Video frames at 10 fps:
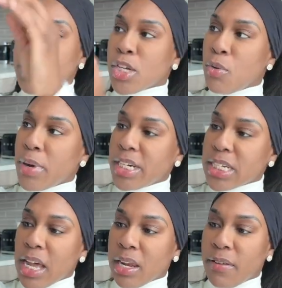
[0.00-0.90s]
so much.
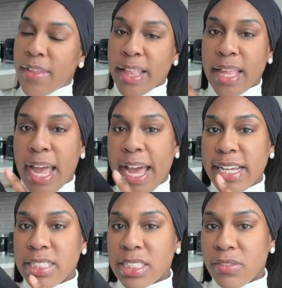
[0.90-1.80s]
I love that the
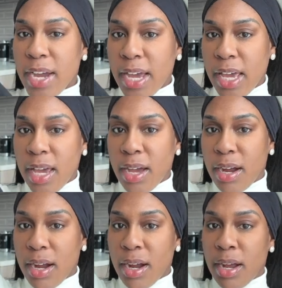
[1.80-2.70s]
H is right
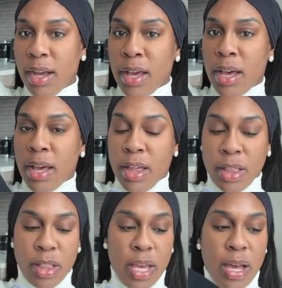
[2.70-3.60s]
here.
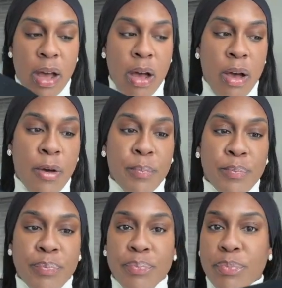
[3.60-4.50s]

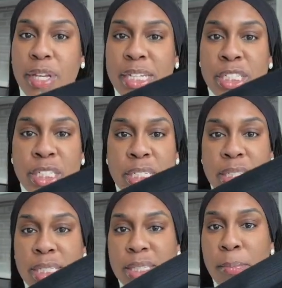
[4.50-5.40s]
It's
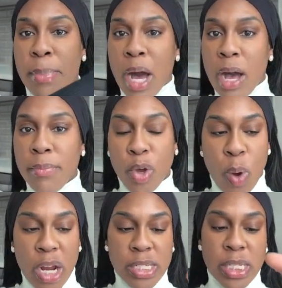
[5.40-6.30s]
just bomb. The
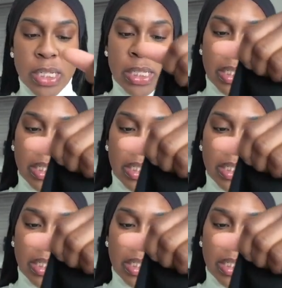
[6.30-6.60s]
quality is